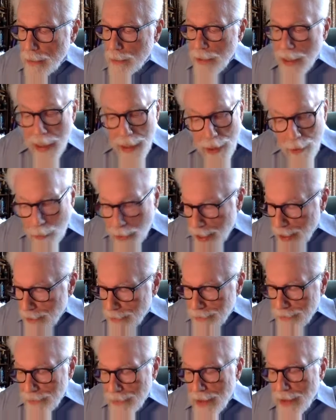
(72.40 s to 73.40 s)
But
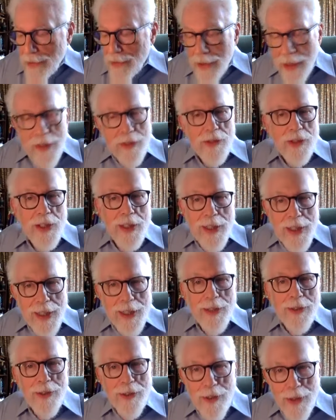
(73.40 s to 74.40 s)
anyway, this
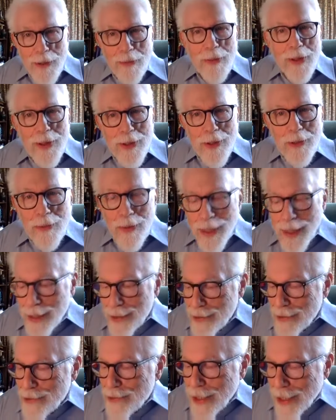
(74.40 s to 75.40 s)
is the ritual
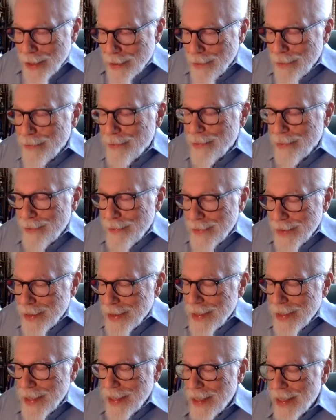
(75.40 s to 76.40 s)
itself,
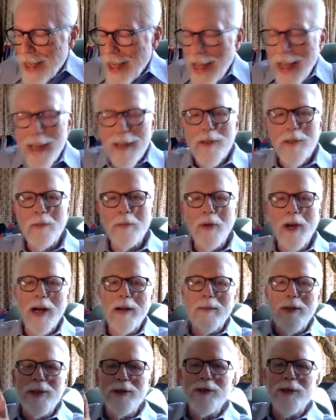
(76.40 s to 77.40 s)
as
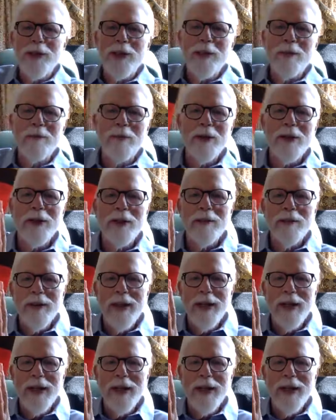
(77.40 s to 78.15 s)
promised in a book